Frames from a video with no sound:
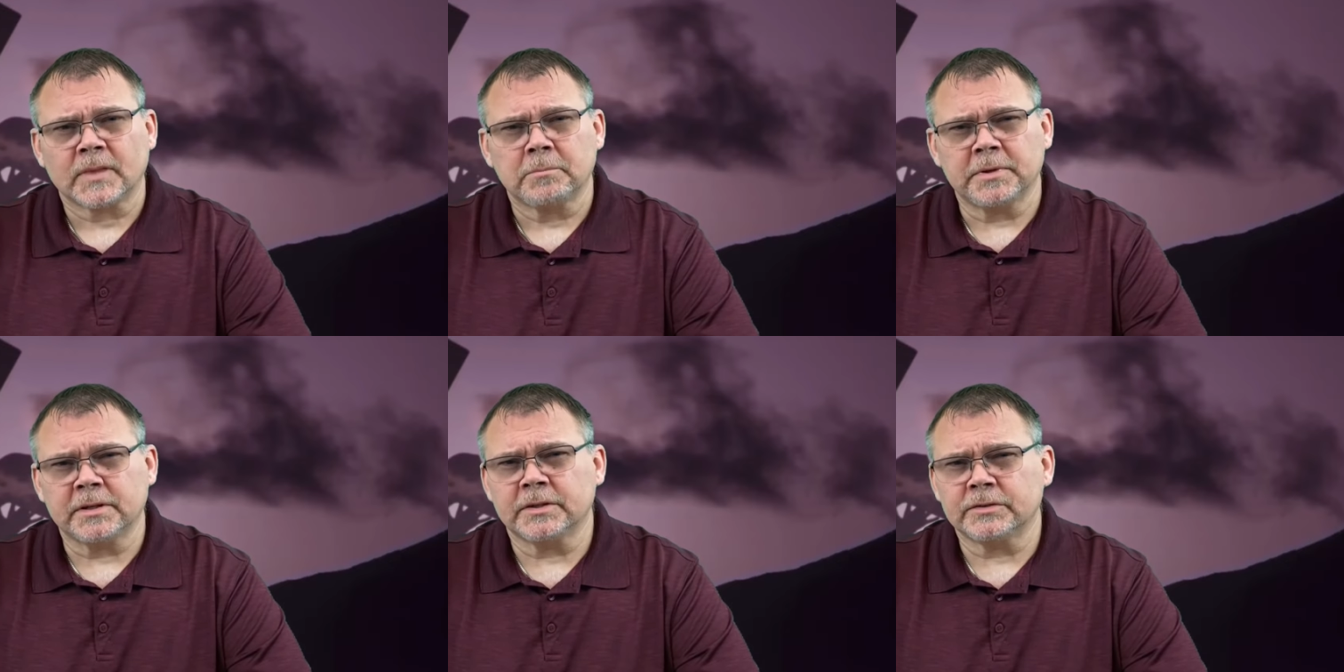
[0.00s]

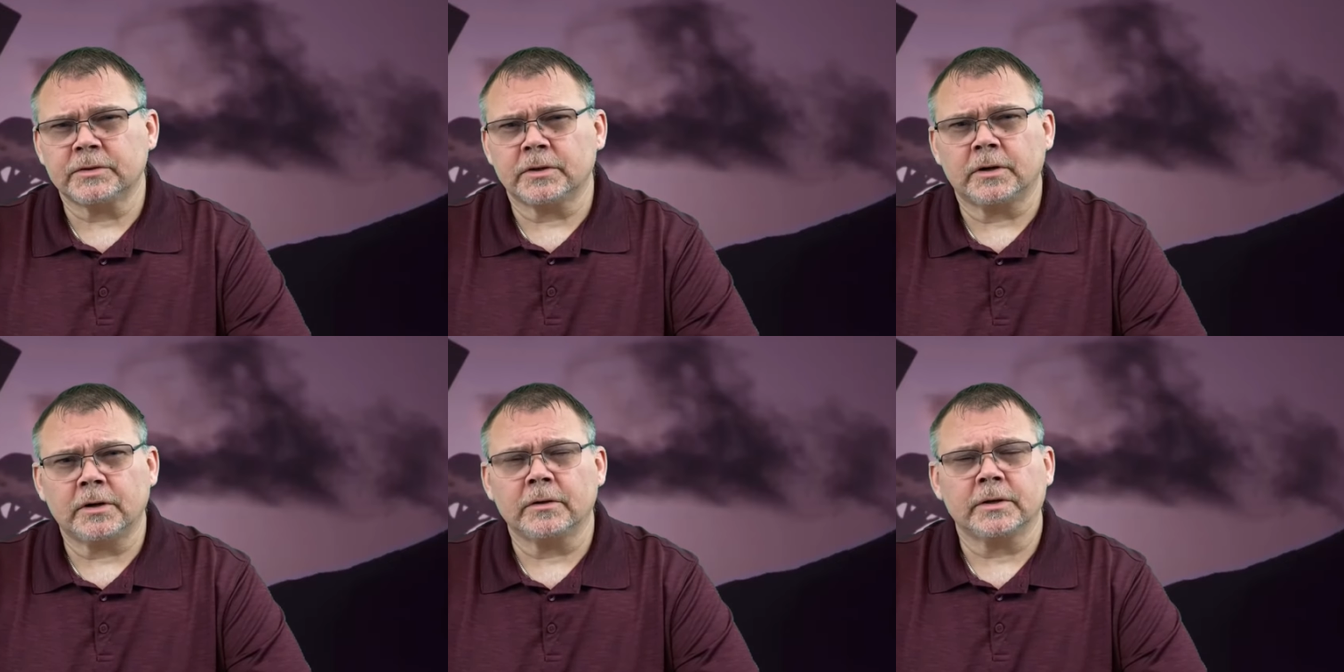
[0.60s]
Because there
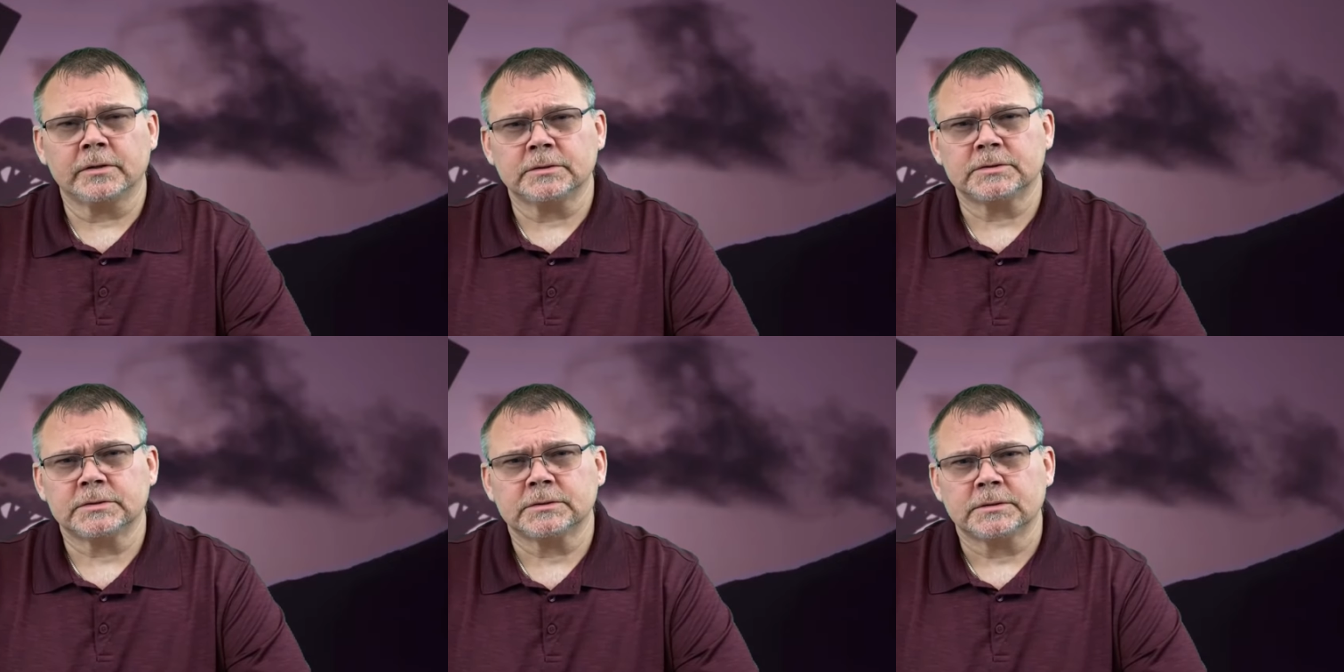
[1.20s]
are
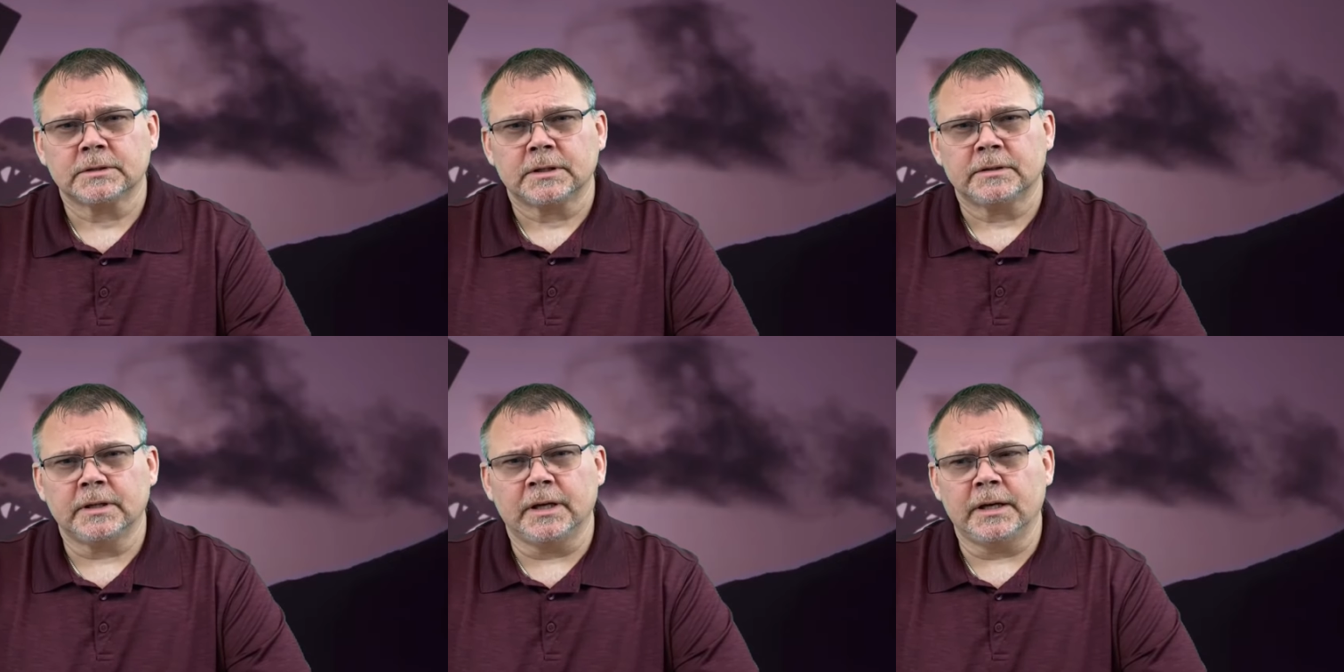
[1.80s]
those
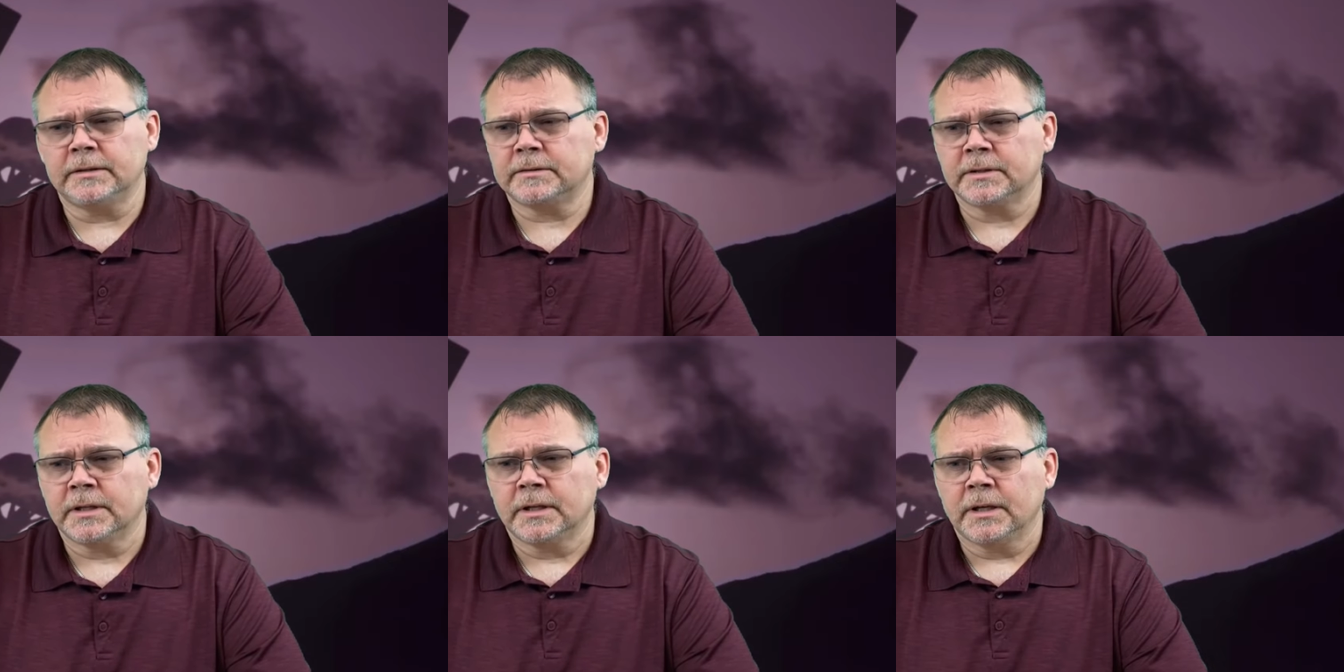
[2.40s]
that
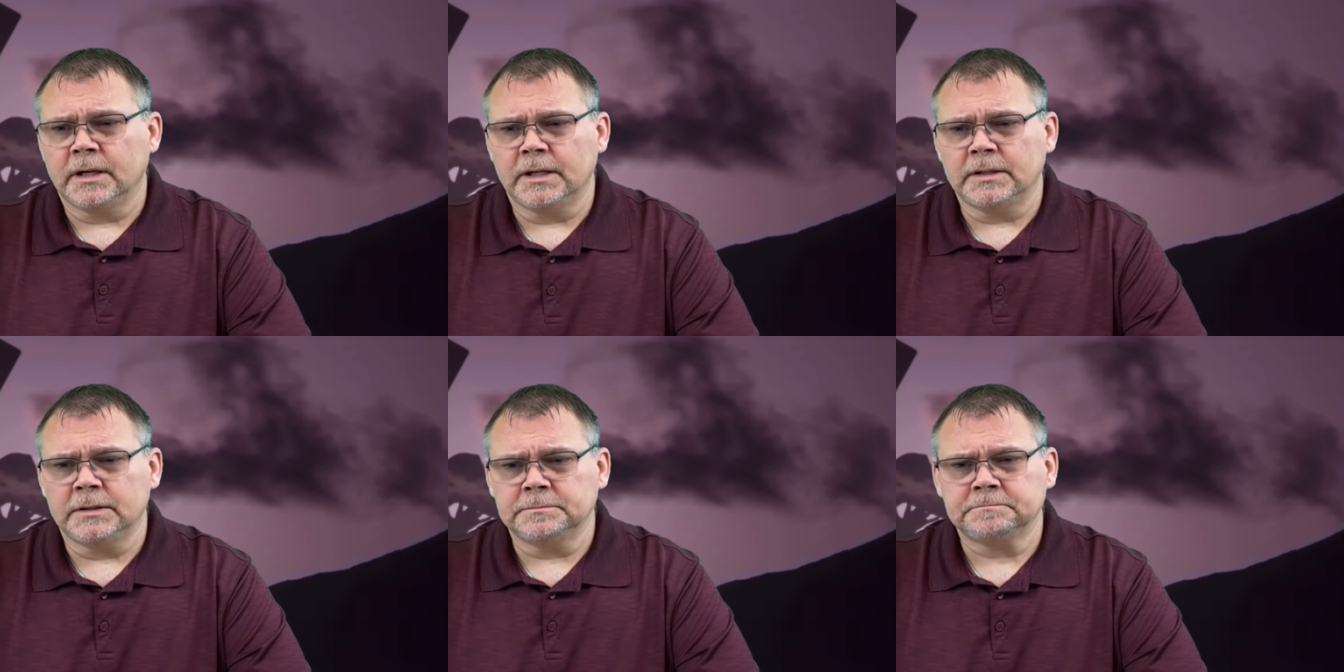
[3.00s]
uh,